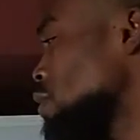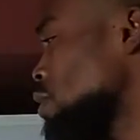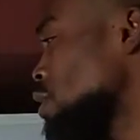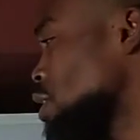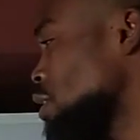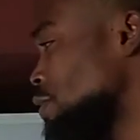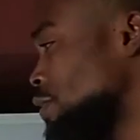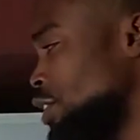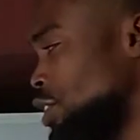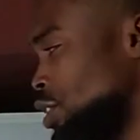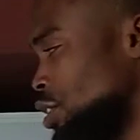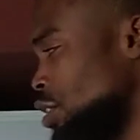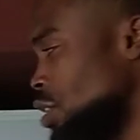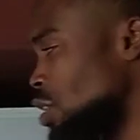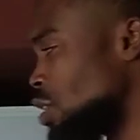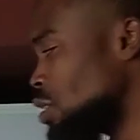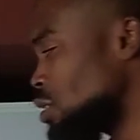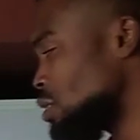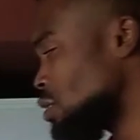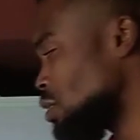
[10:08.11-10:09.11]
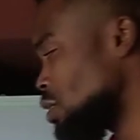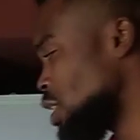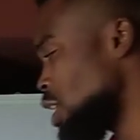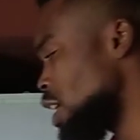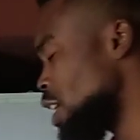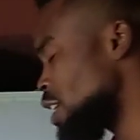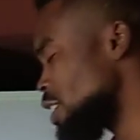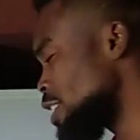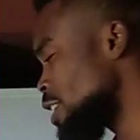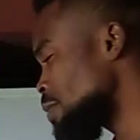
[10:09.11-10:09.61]
division,
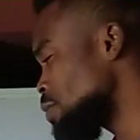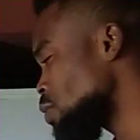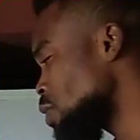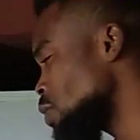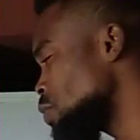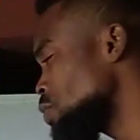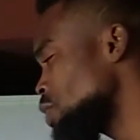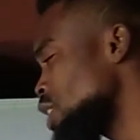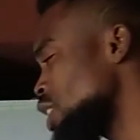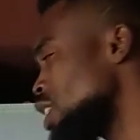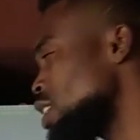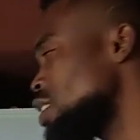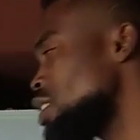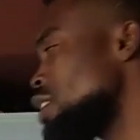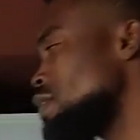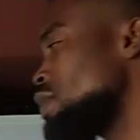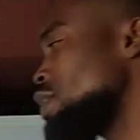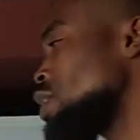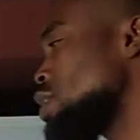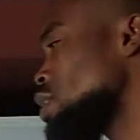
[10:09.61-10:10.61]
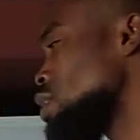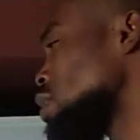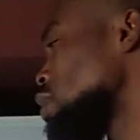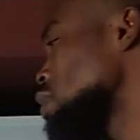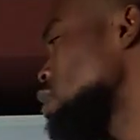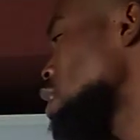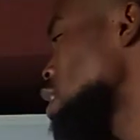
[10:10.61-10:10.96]
okay, except when we did division,